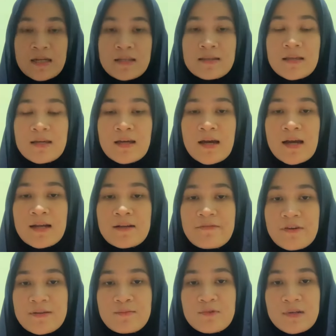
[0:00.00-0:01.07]
They are
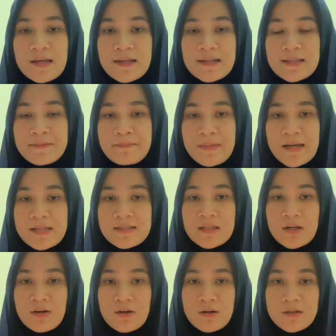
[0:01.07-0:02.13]
formulated based
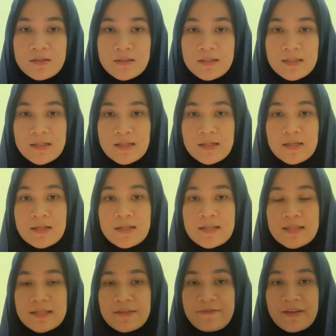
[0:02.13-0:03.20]
on the
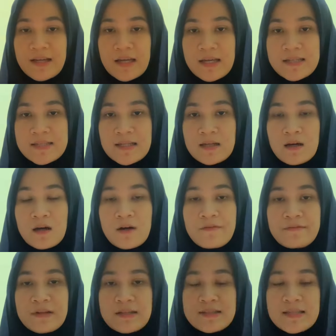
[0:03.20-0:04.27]
identification of
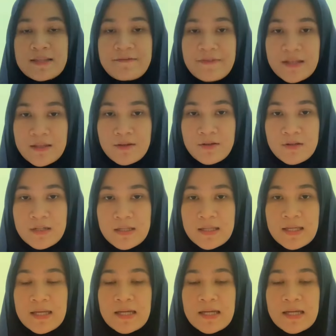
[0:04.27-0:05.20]
needs inventory.